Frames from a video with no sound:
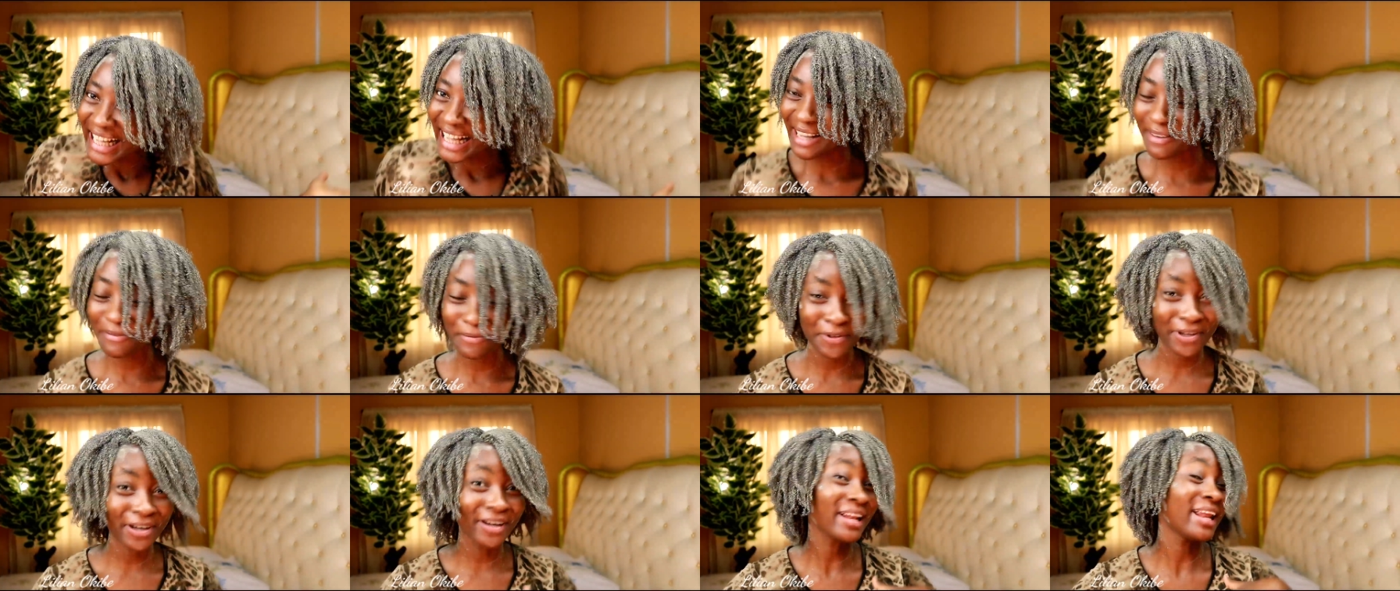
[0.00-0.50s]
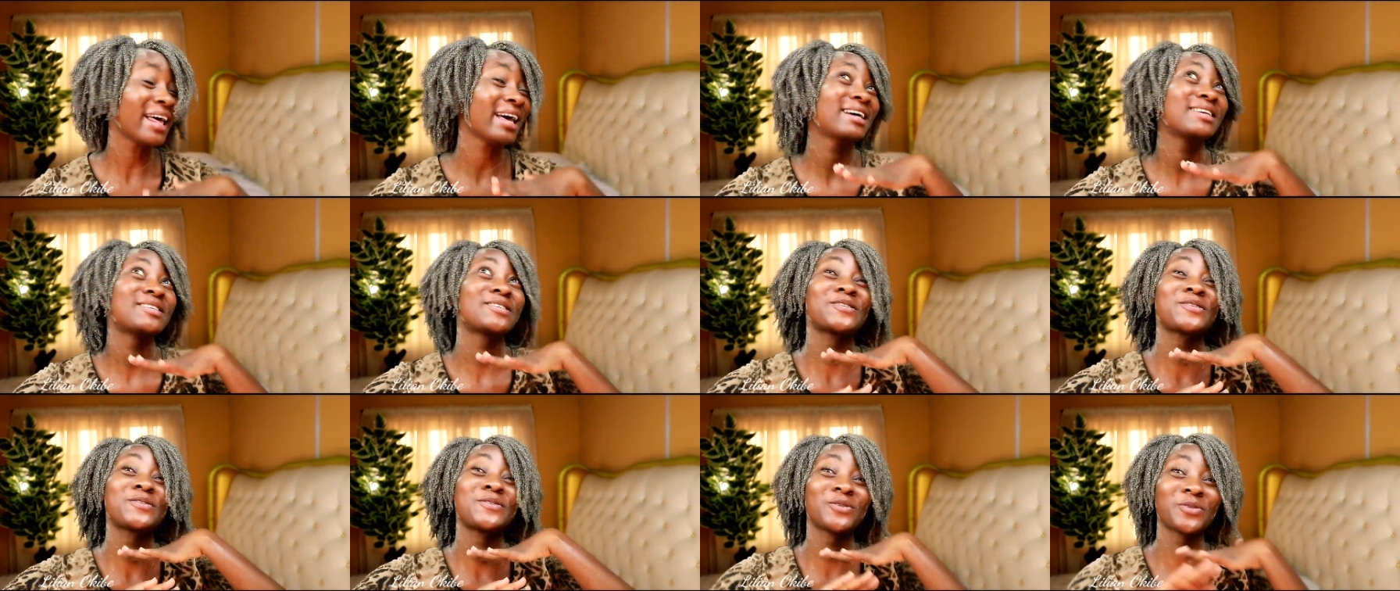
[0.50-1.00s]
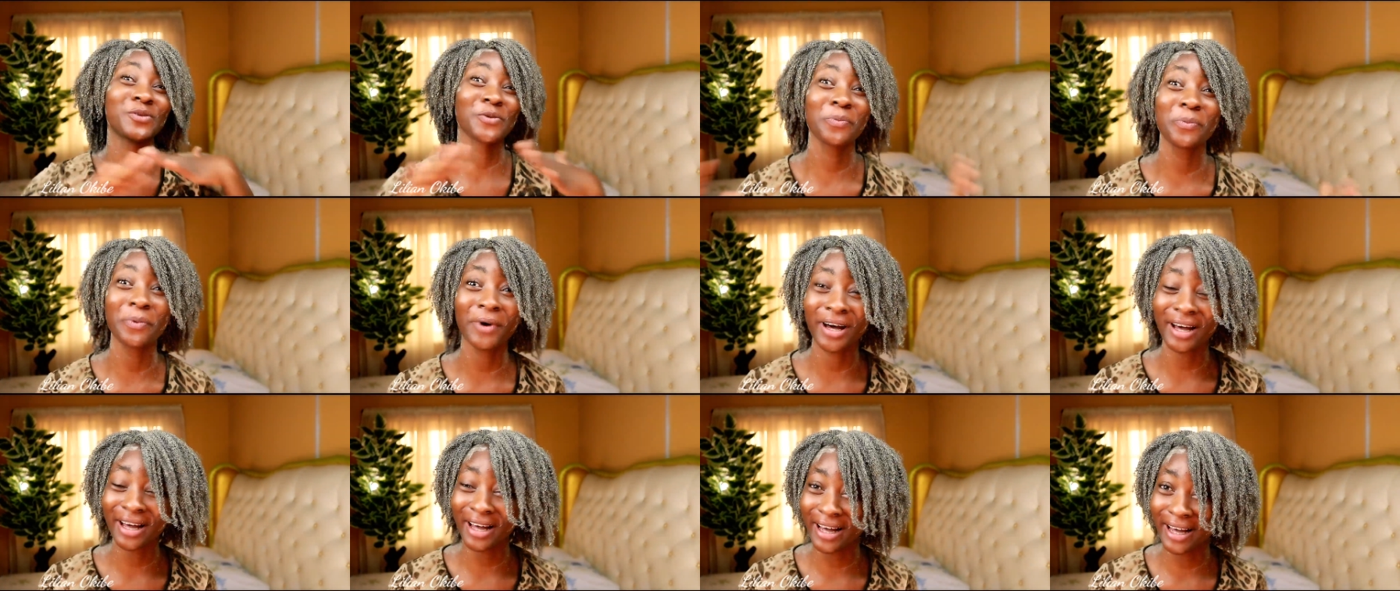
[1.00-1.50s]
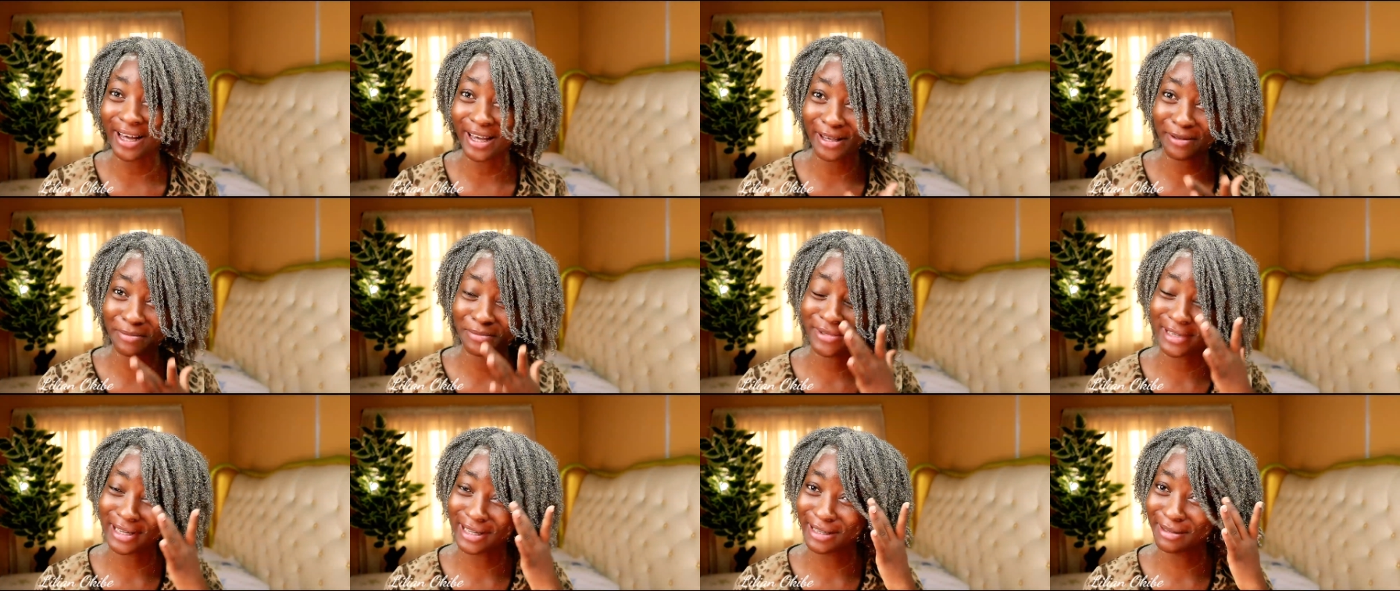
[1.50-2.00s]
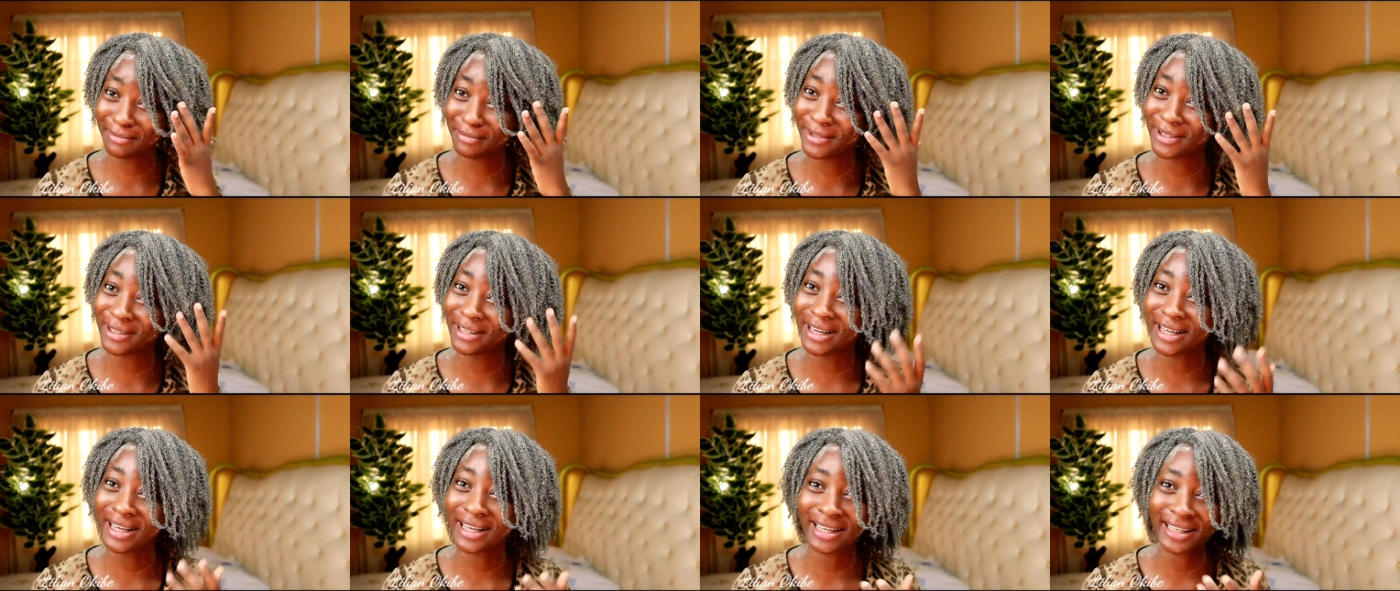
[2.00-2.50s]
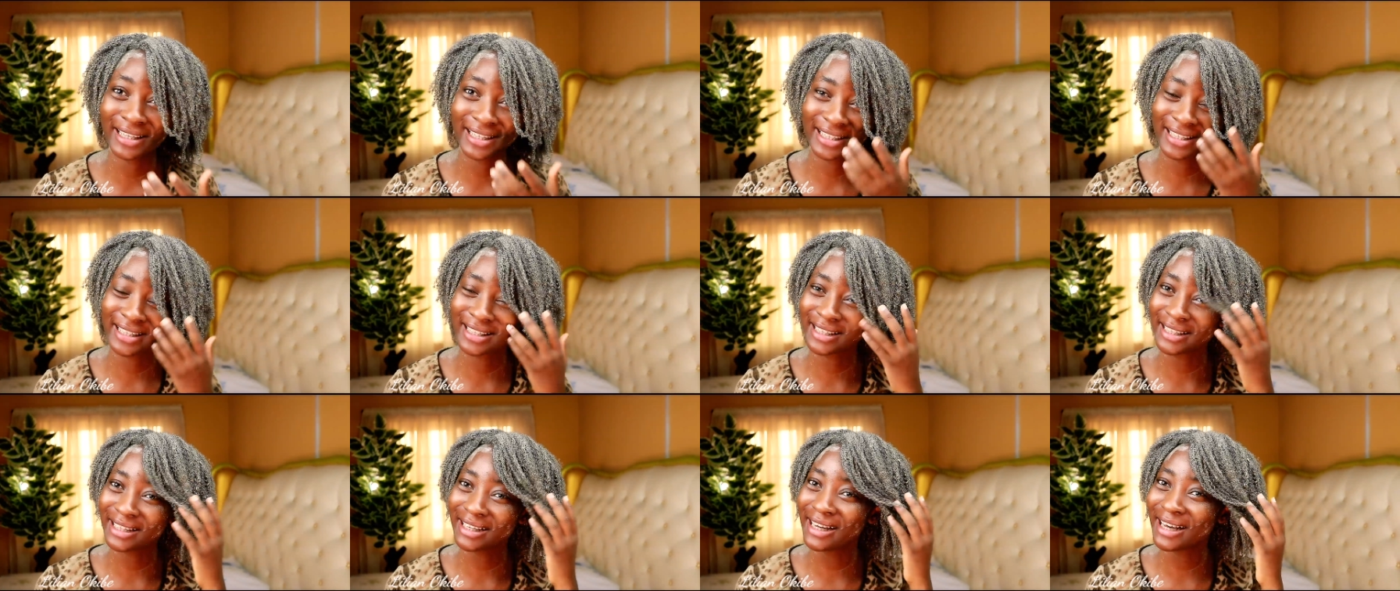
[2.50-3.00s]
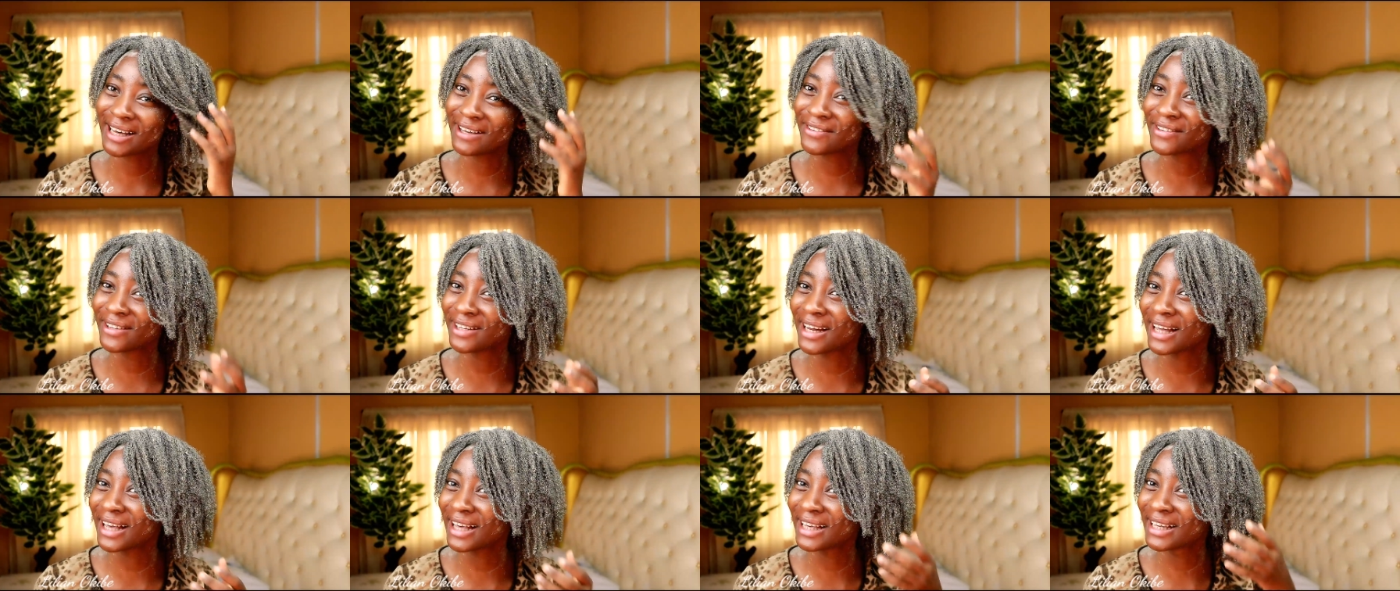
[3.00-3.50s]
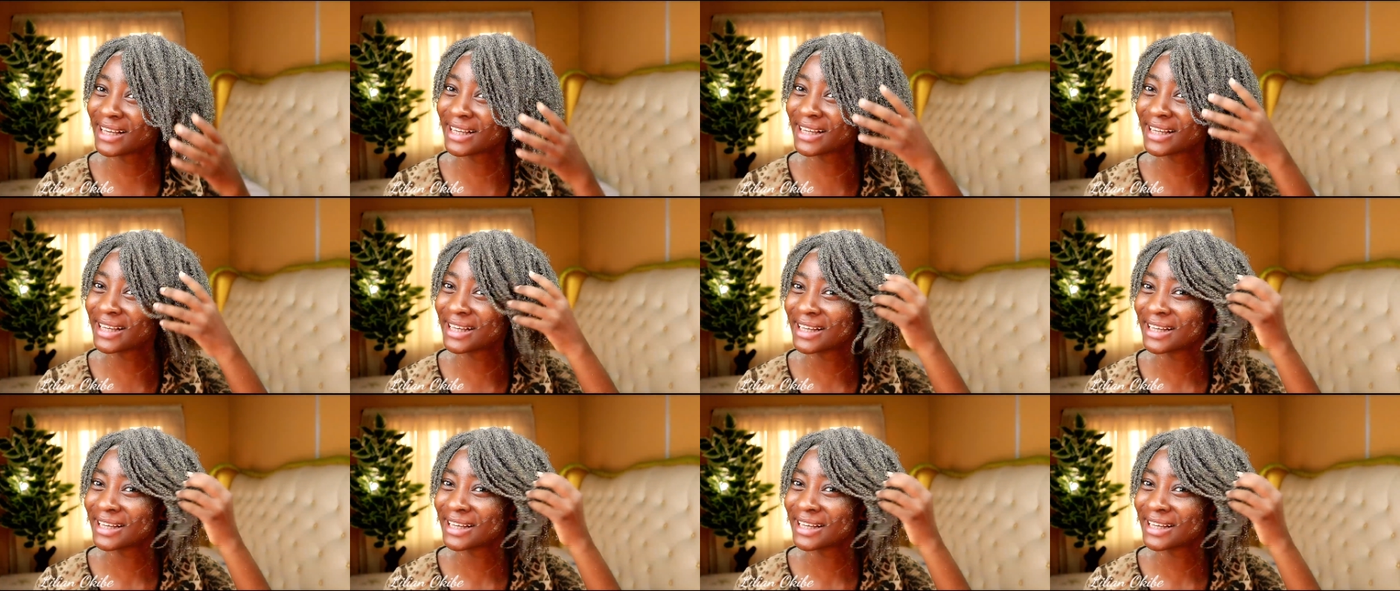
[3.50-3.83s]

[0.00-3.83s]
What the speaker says: I'm not like super hyped, and I'm not like, I feel like